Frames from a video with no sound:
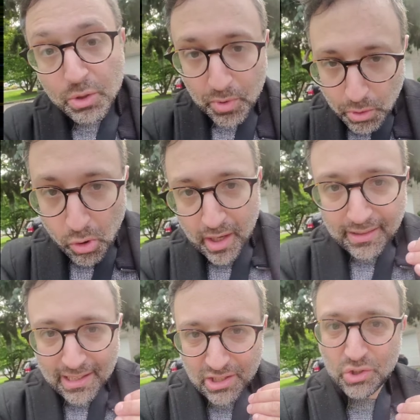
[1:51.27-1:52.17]
when you look at
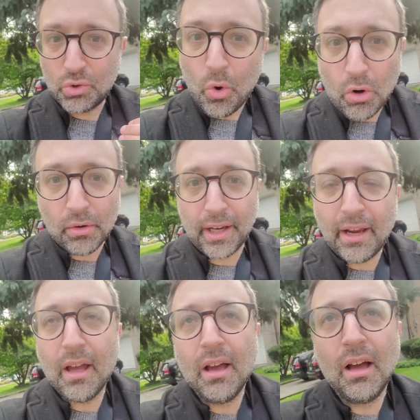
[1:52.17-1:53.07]
that story,
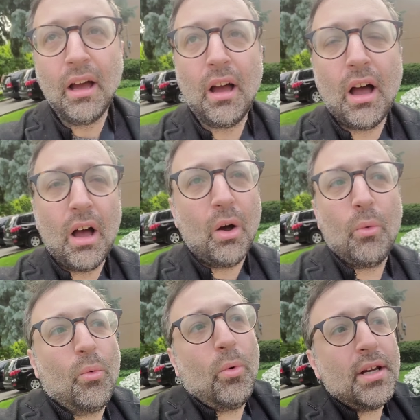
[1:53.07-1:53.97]

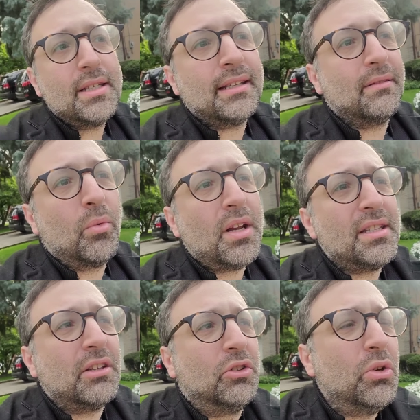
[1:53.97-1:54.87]
what does
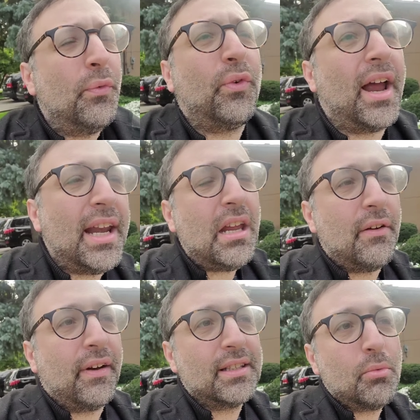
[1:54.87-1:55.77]
it do for any of us?